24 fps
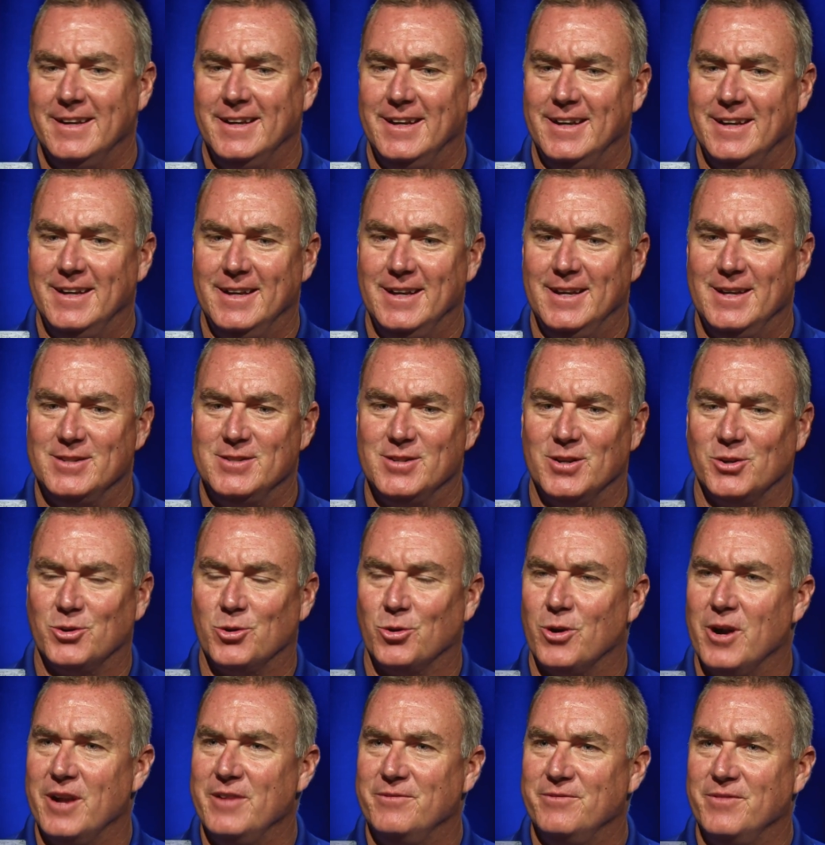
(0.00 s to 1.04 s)
It's a
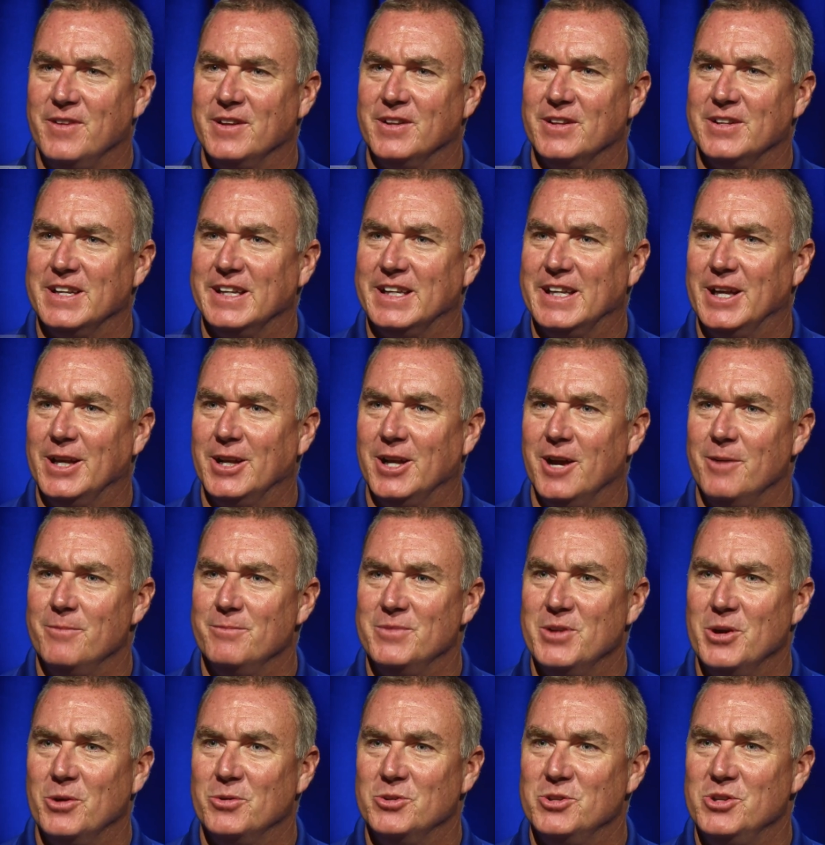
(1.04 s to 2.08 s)
great feeling to get
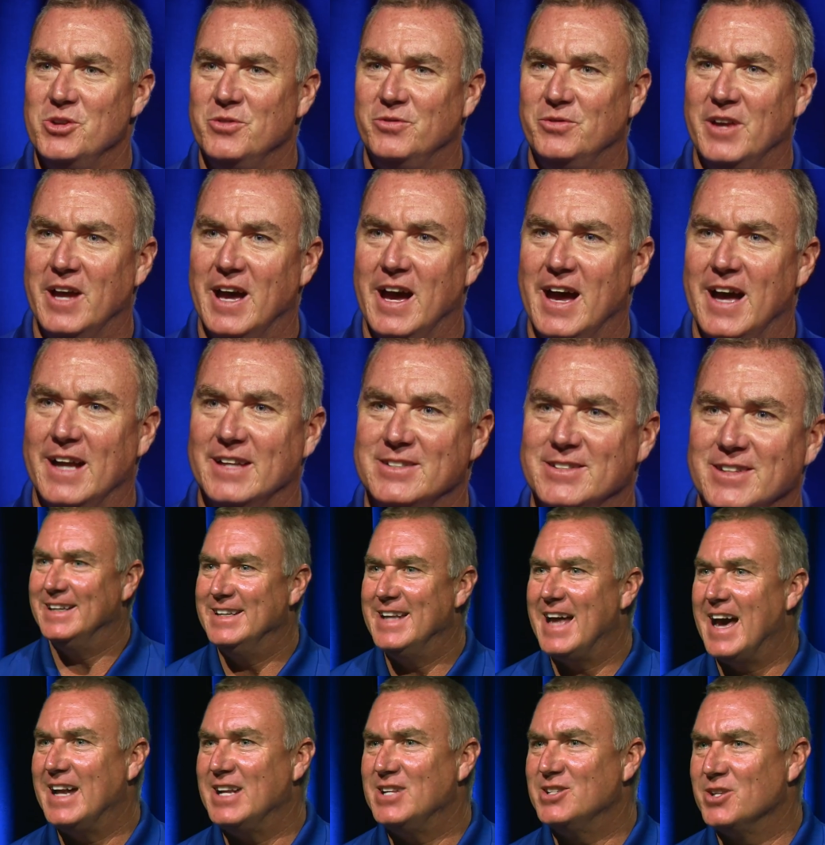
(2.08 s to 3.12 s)
up knowing you've got
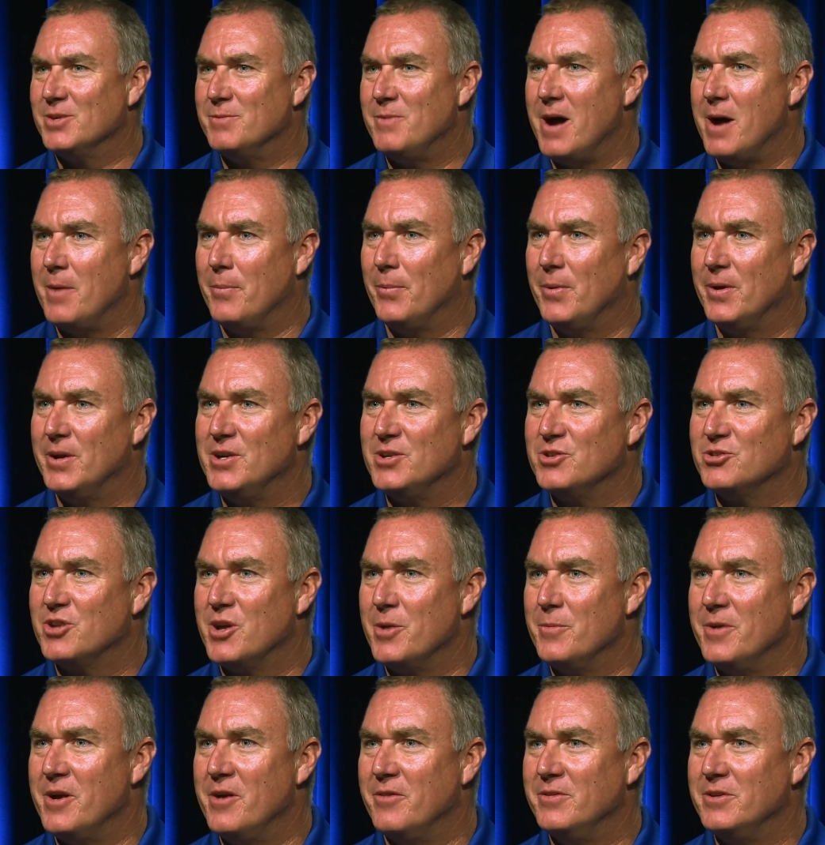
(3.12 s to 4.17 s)
90-some-odd players
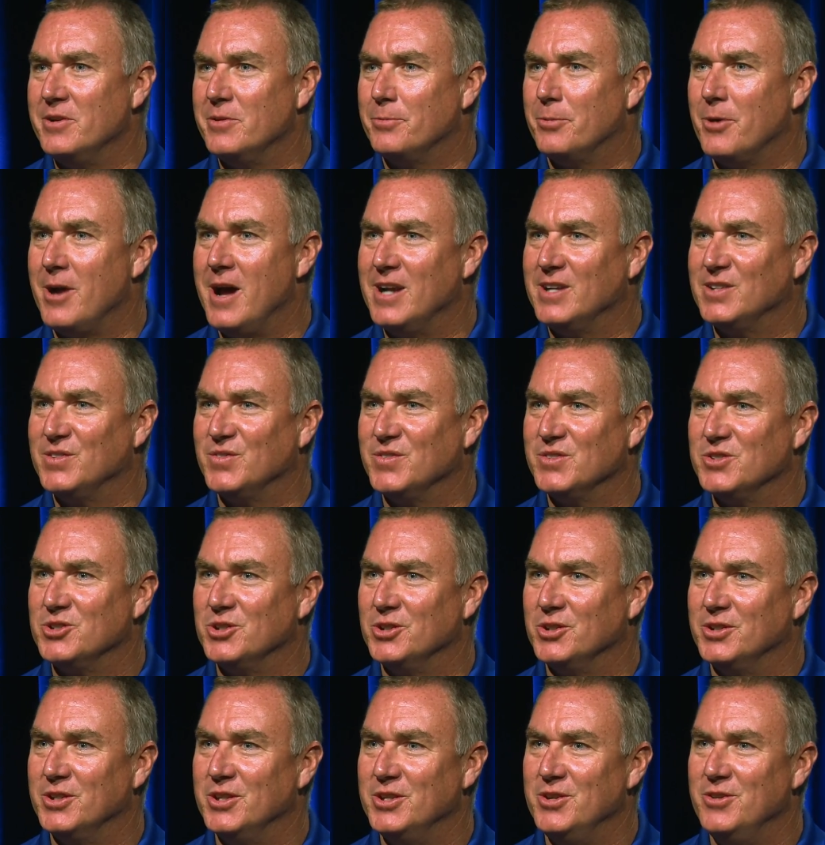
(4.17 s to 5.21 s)
coming over to your practice
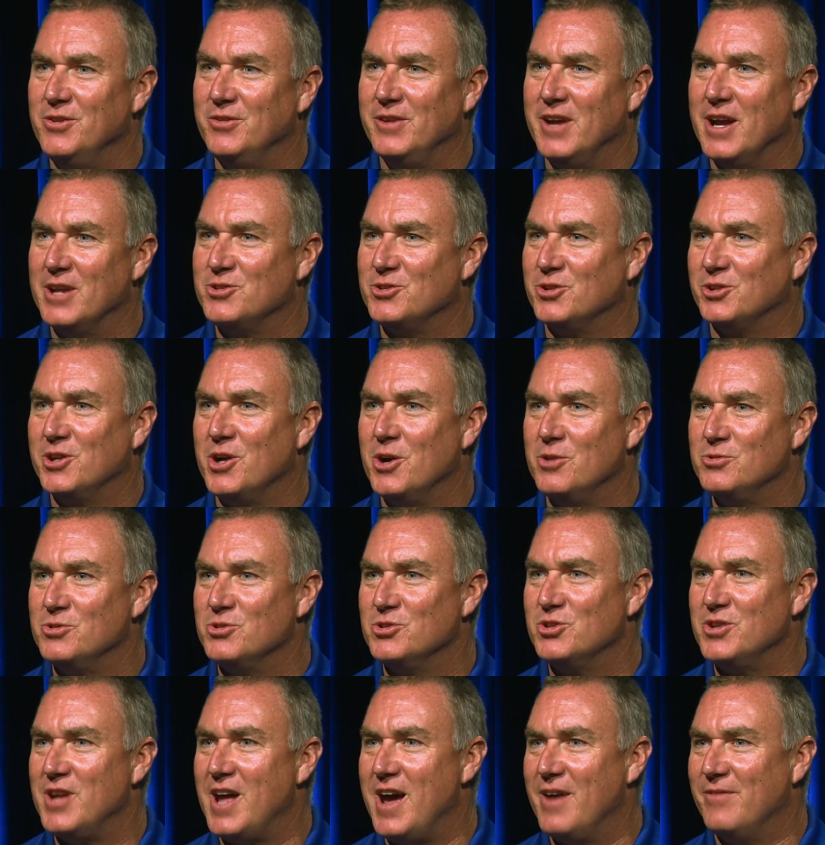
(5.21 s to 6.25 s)
facility. You've got your coaching
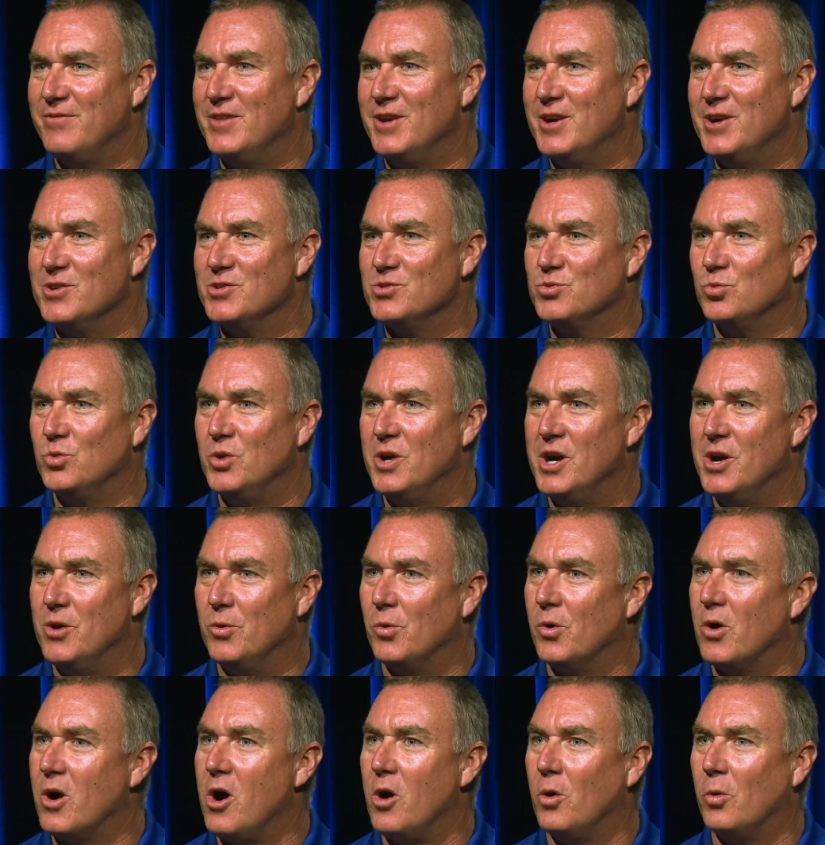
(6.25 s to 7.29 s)
staff there as well, and
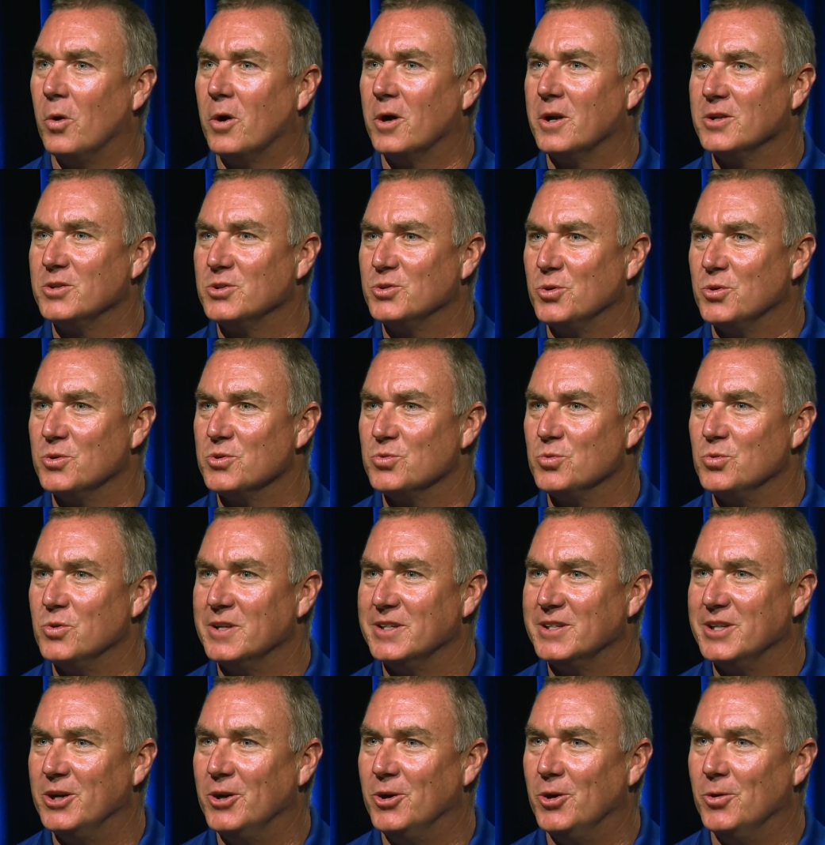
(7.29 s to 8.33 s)
we're all working towards one
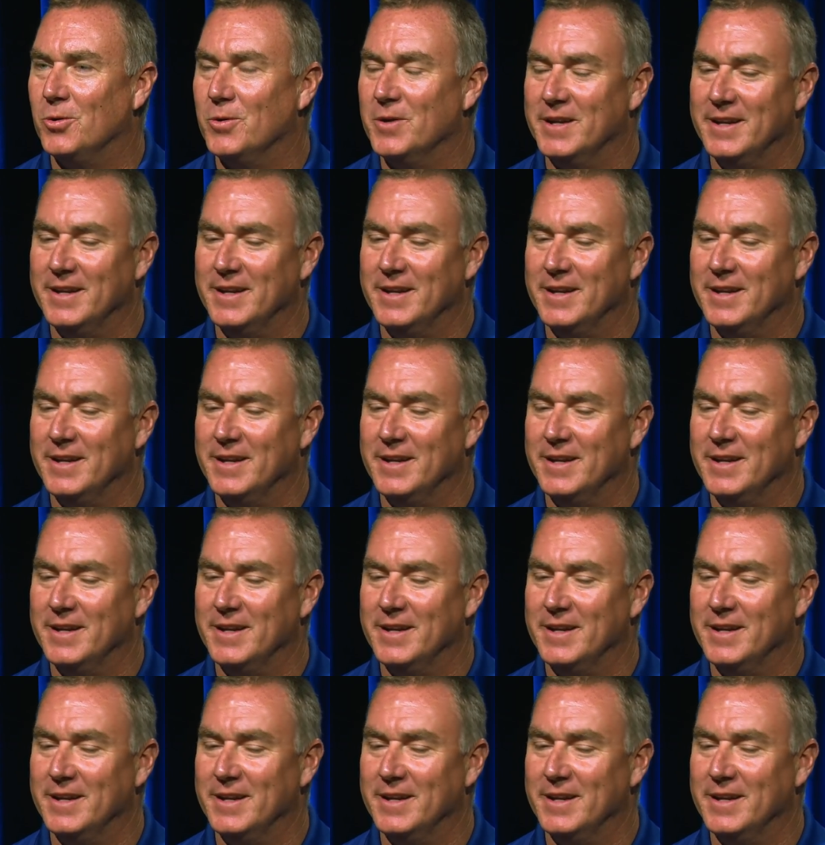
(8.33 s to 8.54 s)
goal.